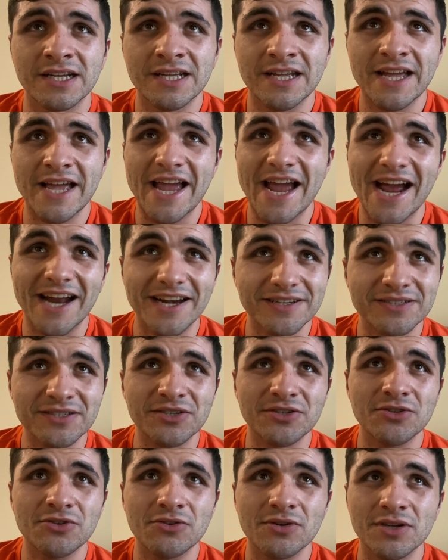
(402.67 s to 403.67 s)

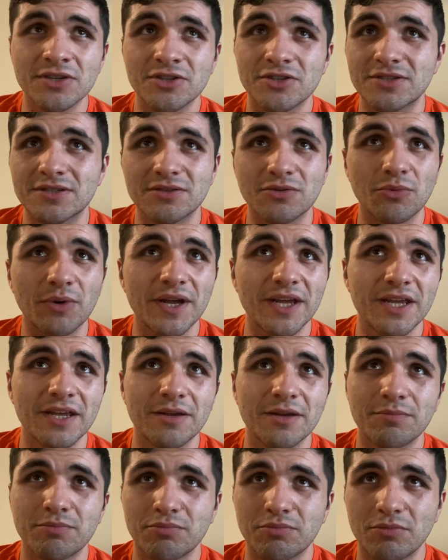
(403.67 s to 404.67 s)
attitude and just the way
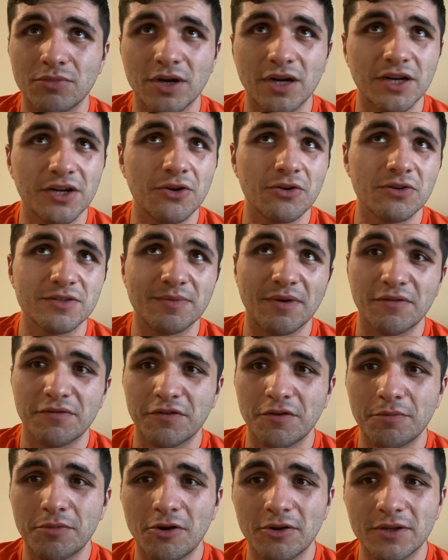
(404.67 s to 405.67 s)
he goes about
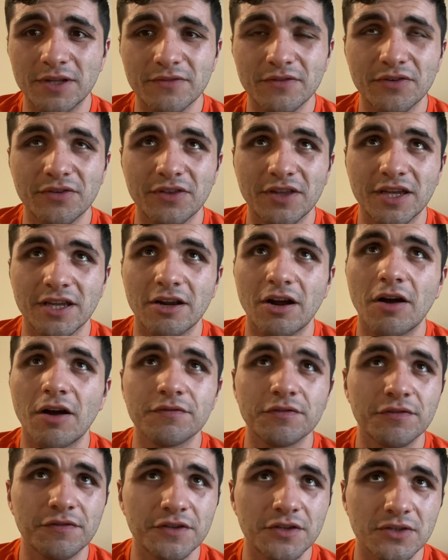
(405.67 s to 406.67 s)
football and everything, off
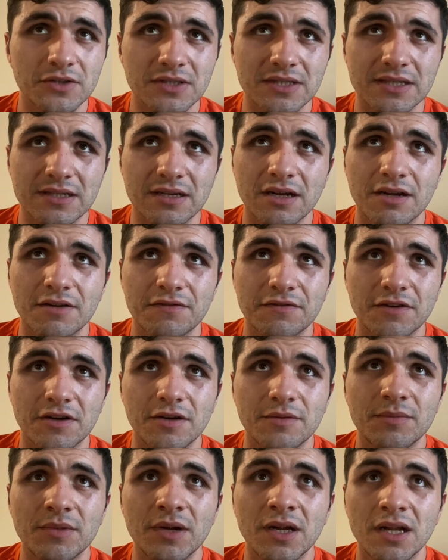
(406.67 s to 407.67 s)
the field stuff,
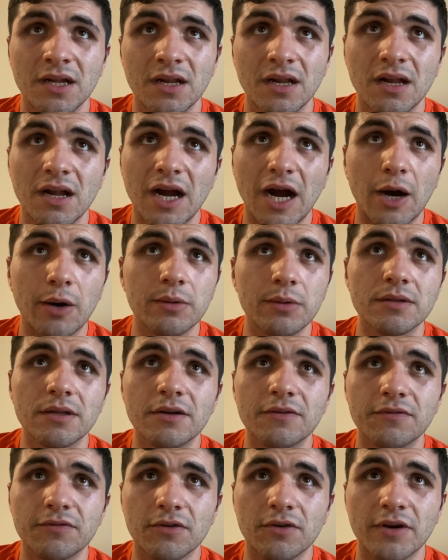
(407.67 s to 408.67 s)
I would
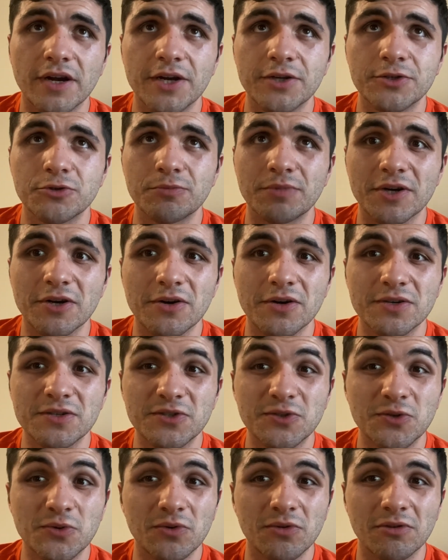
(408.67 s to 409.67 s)
love for Andrew Berry
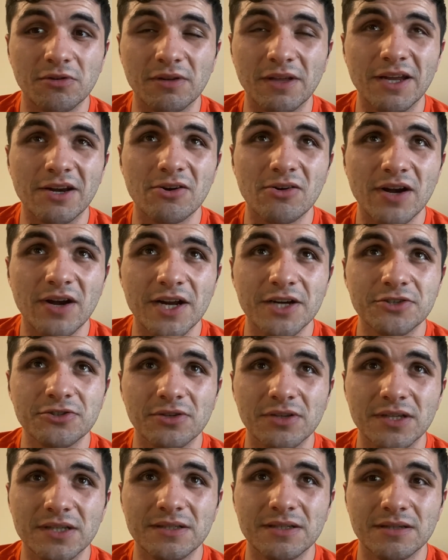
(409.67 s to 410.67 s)
sooner than later
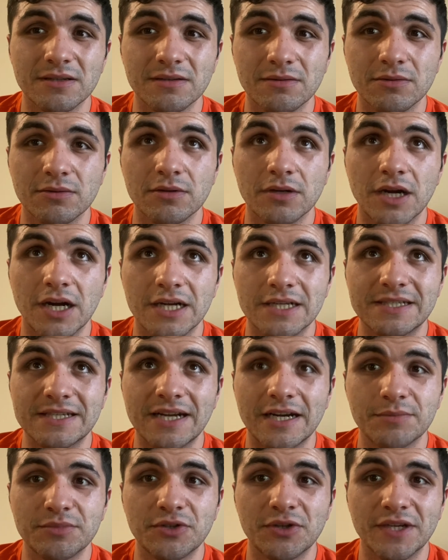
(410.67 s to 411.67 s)
actually to
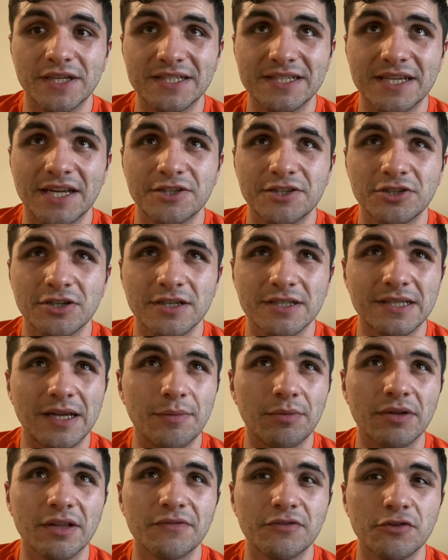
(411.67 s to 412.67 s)
send him to an extension, because I
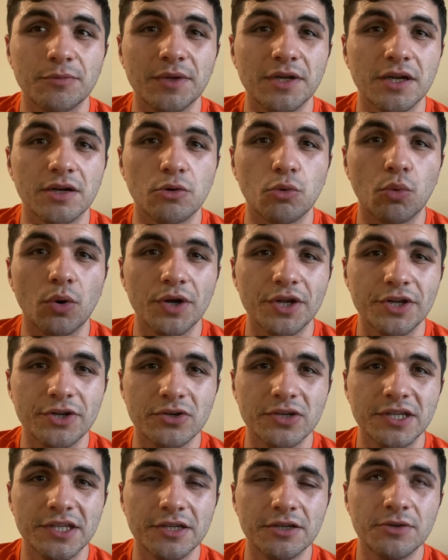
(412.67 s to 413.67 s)
believe he would be on a 1-year
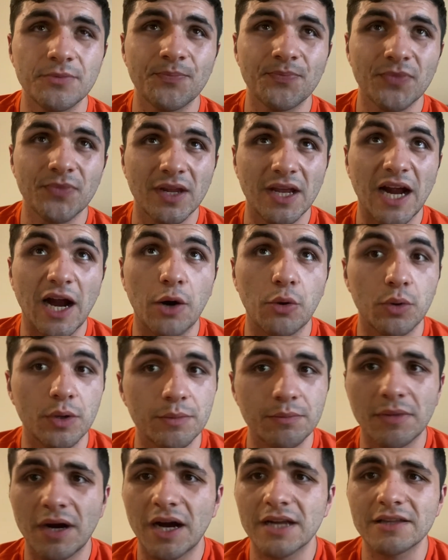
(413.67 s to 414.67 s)
deal. I
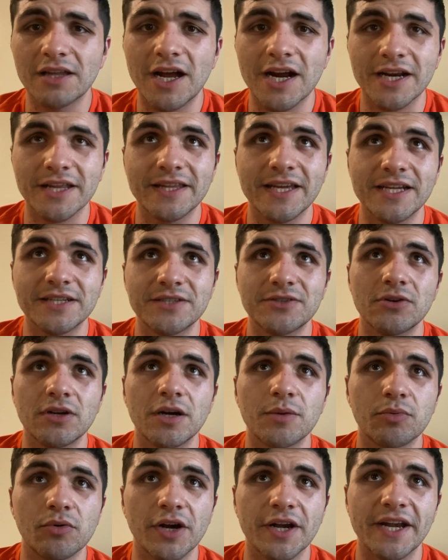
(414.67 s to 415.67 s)
wouldn't mind locking that dude
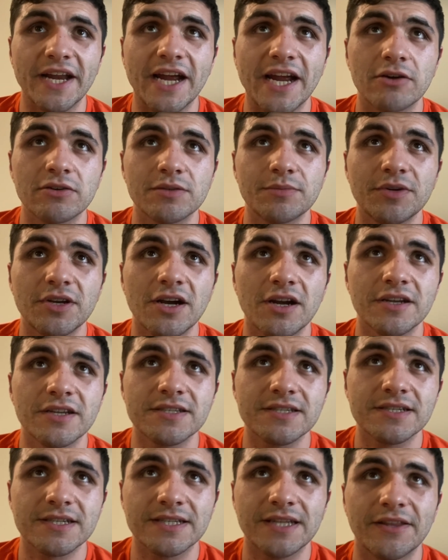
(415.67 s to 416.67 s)
up right now, to be
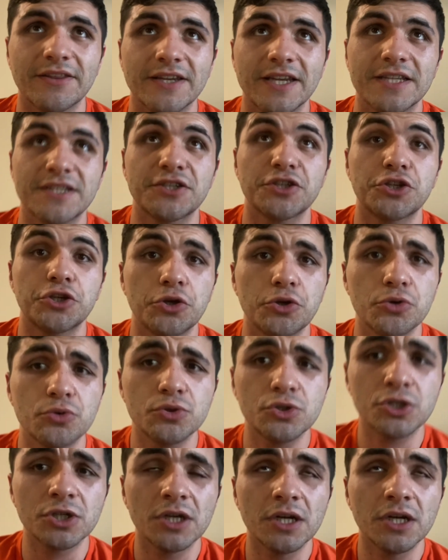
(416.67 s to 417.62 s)
honest, because I think that's huge.